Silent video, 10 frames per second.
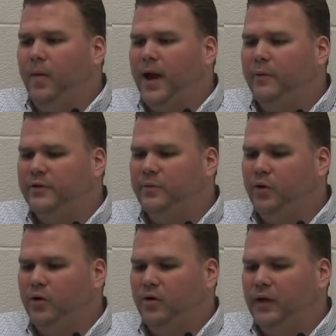I was
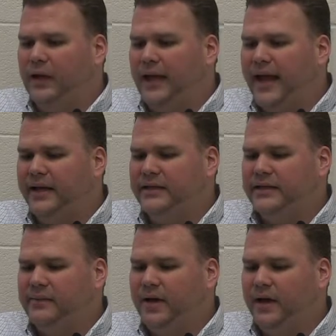more or
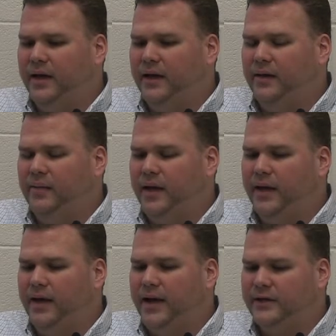less in
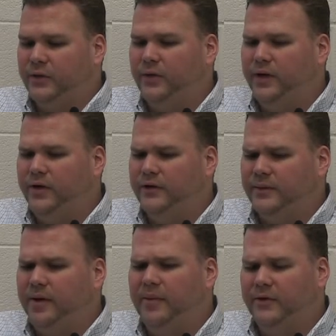my high school years
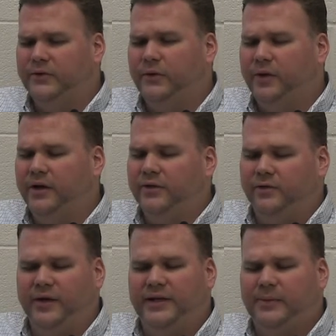and my middle school
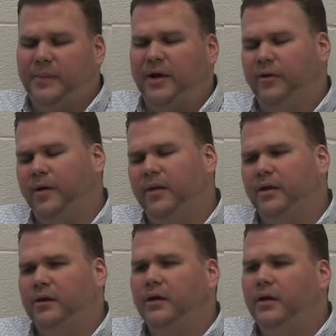years raised by my
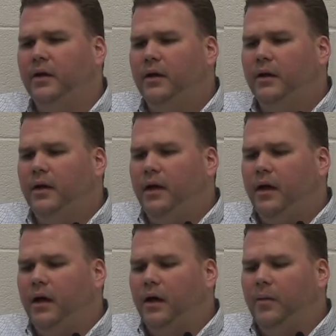grandmother,
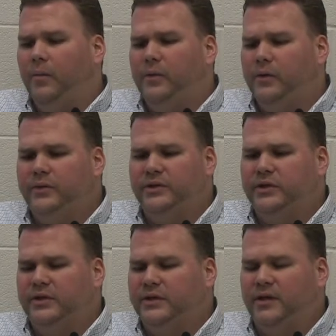who
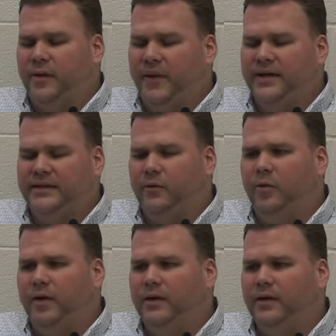was just an amazing
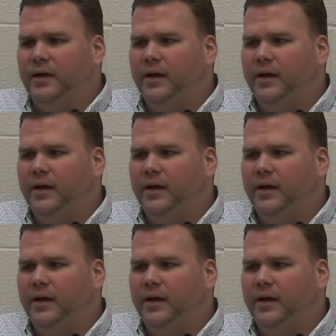woman.